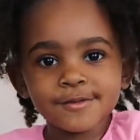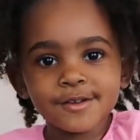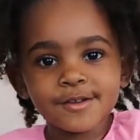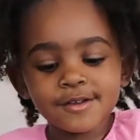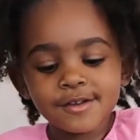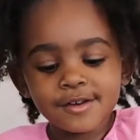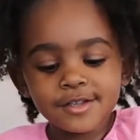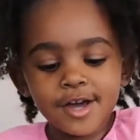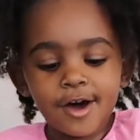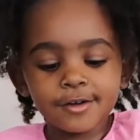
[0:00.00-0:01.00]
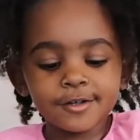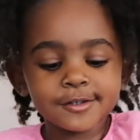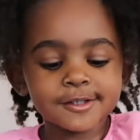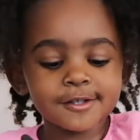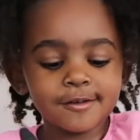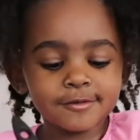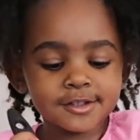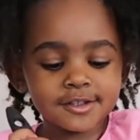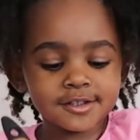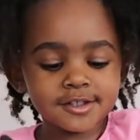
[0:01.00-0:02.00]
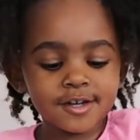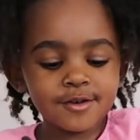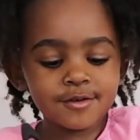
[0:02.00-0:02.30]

Go do that side. No, don't Okay, do it.